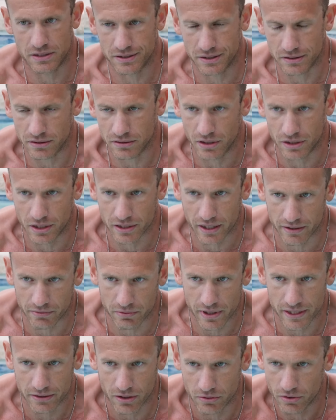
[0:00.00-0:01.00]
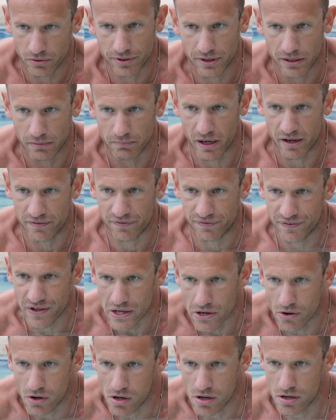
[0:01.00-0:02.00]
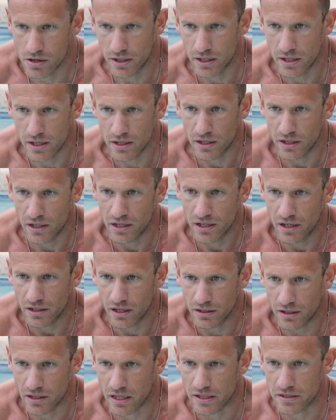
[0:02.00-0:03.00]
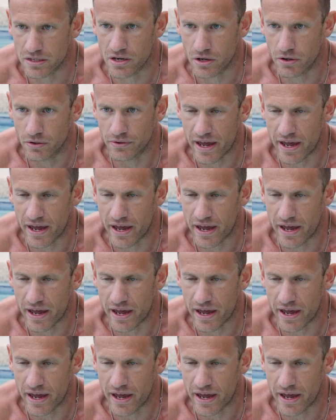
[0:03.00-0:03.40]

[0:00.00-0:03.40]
didn't look. I ran the whole thing by feel. And so